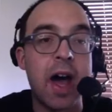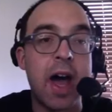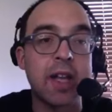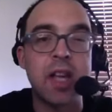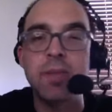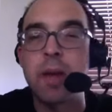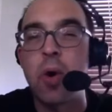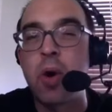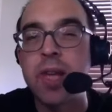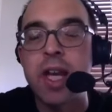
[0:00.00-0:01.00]
sometime
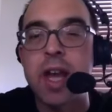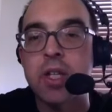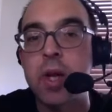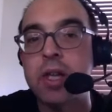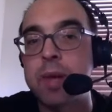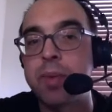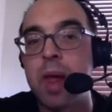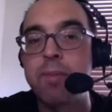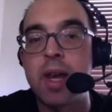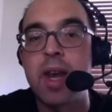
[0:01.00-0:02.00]
early next week. They play
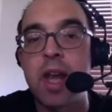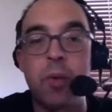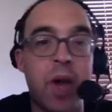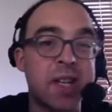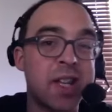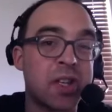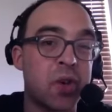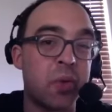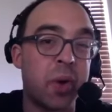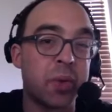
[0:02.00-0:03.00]
Monday and Wednesday, so
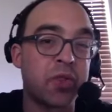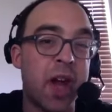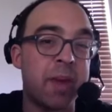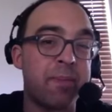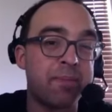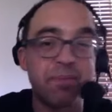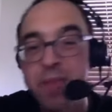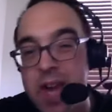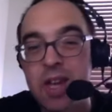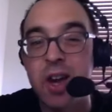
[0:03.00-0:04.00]
we'll try to
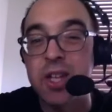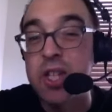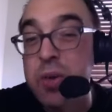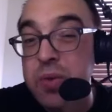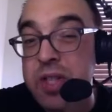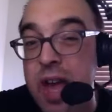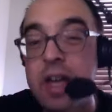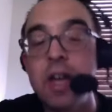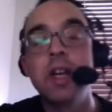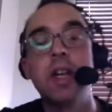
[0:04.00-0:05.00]
hit you on Tuesday
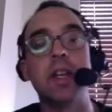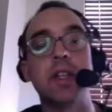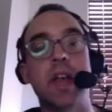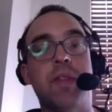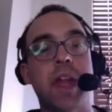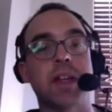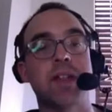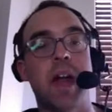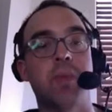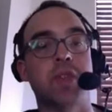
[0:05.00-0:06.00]
is the next
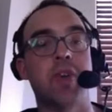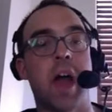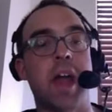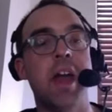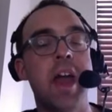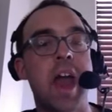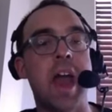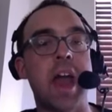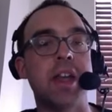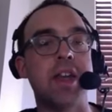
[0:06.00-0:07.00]
time we'll try
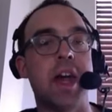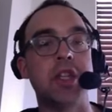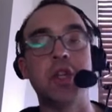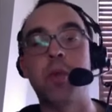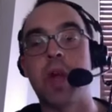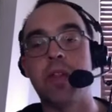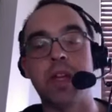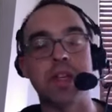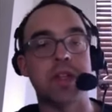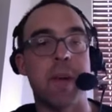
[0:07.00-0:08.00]
and do one of
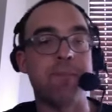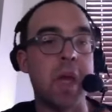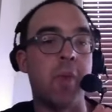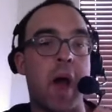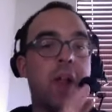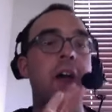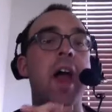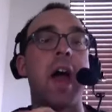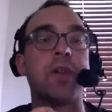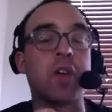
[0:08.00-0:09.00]
these. Be well.
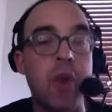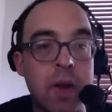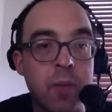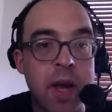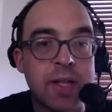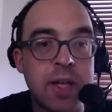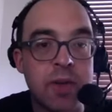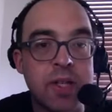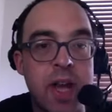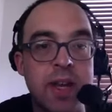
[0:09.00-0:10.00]
Have a great rest of your
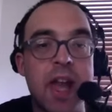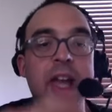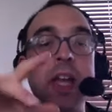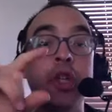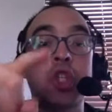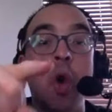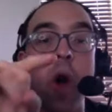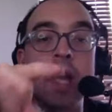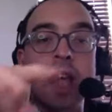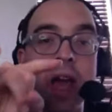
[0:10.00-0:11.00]
Sunday. Enjoy
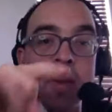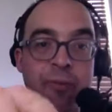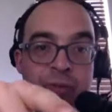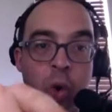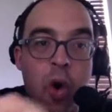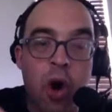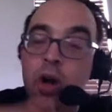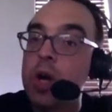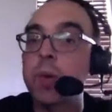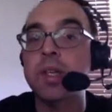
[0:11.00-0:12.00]
Game 4.
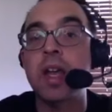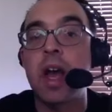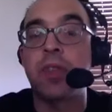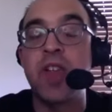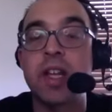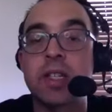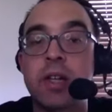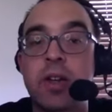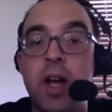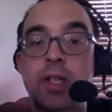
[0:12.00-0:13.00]
We'll see how things
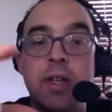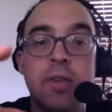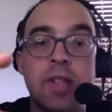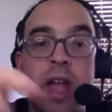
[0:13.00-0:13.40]
look on Tuesday